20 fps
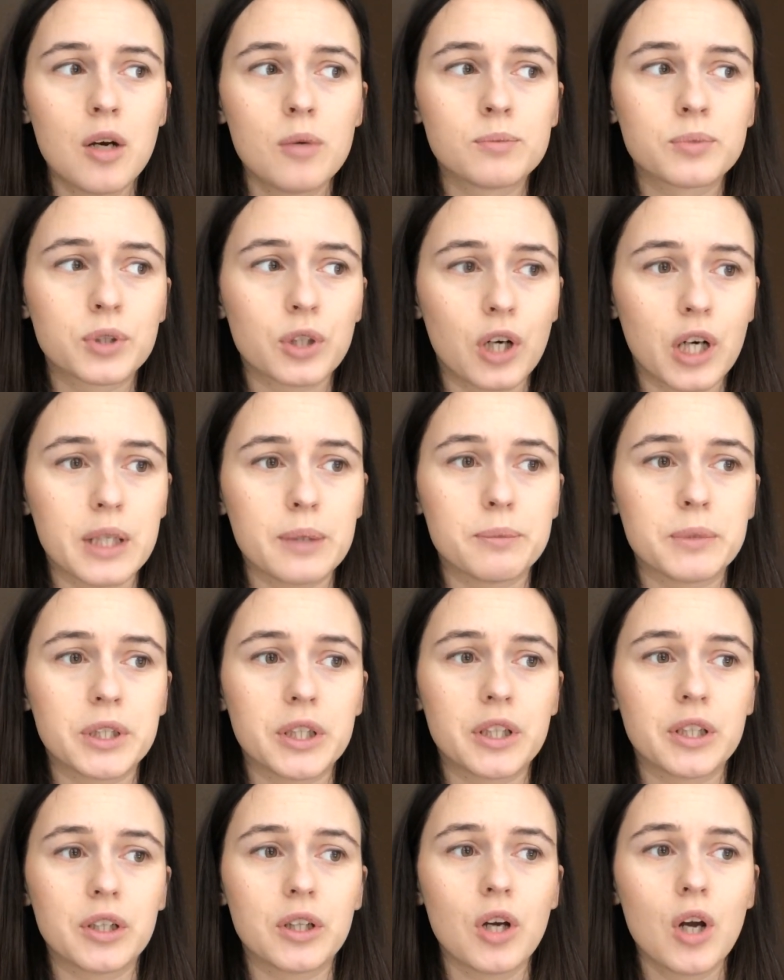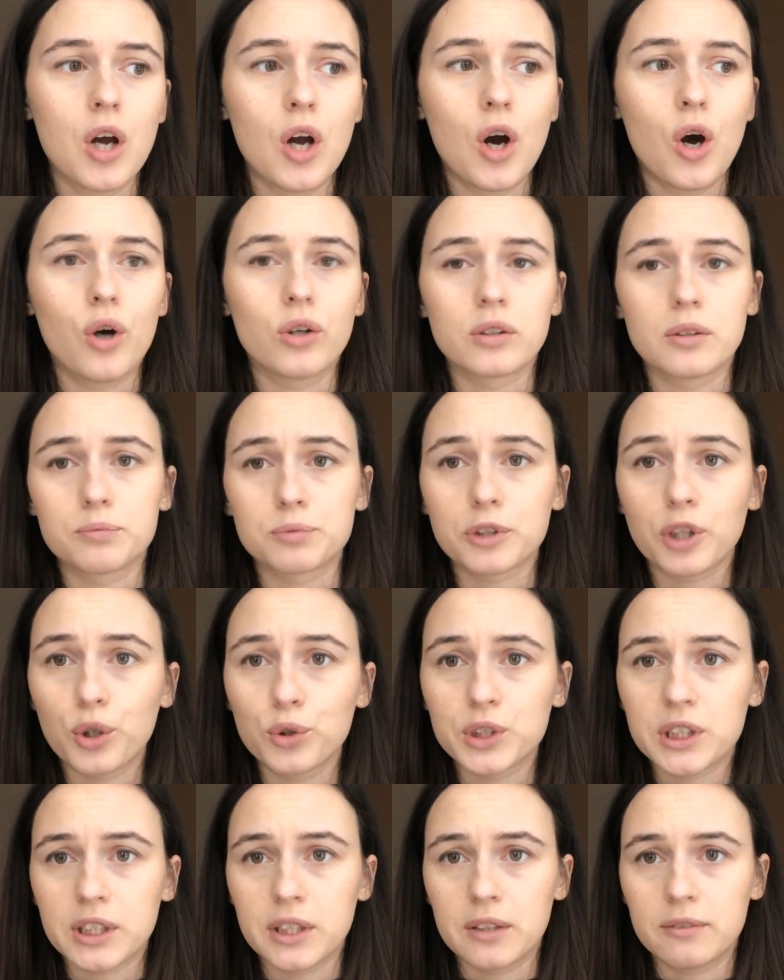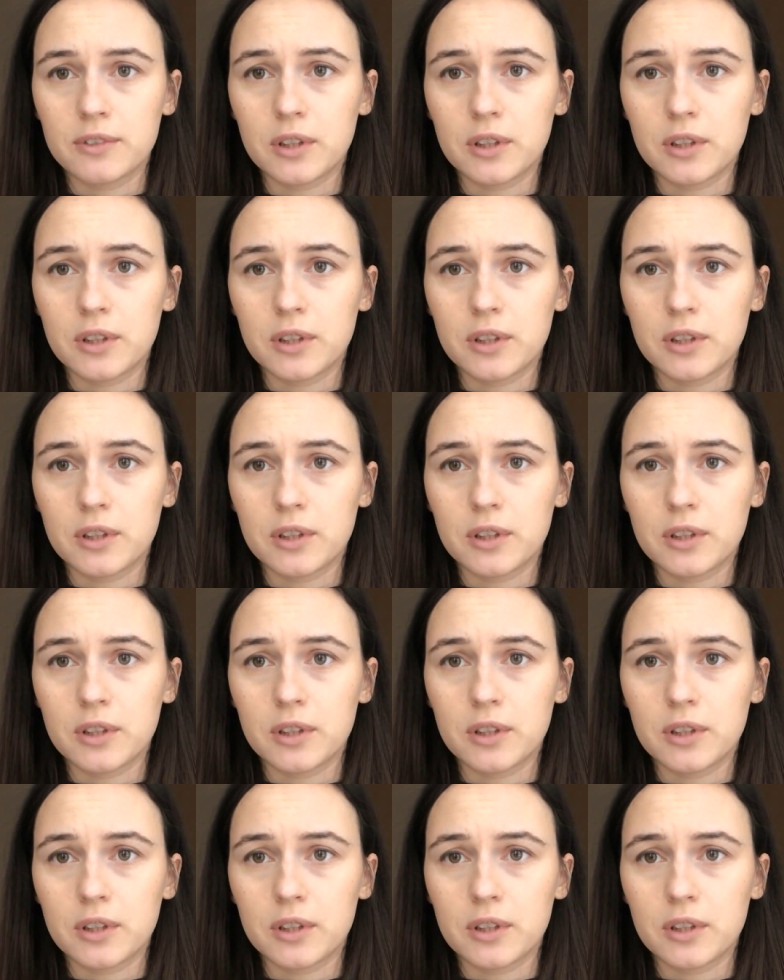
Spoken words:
primer, or a protein